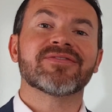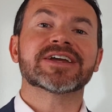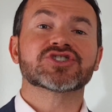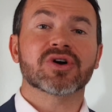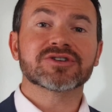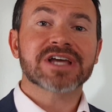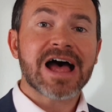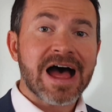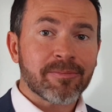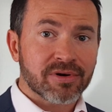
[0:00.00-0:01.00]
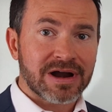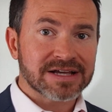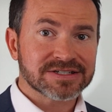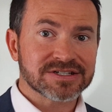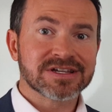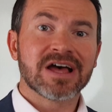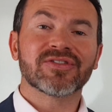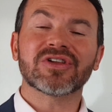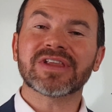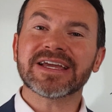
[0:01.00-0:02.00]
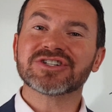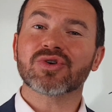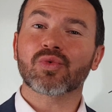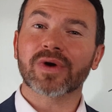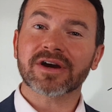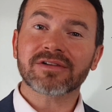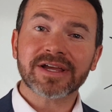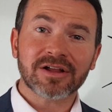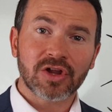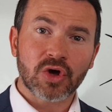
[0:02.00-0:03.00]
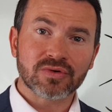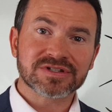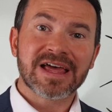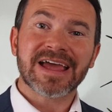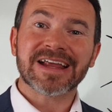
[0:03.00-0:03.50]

They charge high prices, the leads rarely close,